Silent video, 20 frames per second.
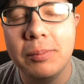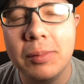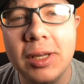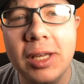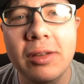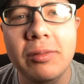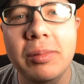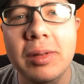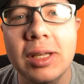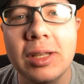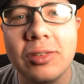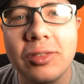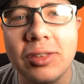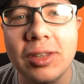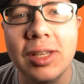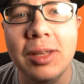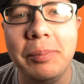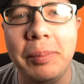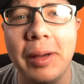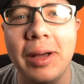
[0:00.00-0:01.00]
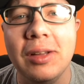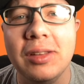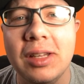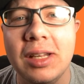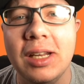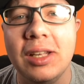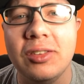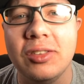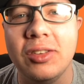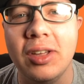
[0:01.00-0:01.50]
Give me a sync pair
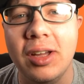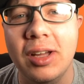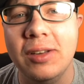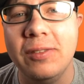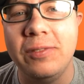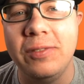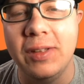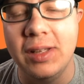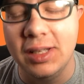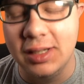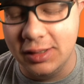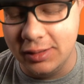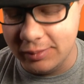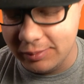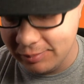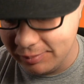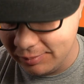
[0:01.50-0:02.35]
that has Donphan.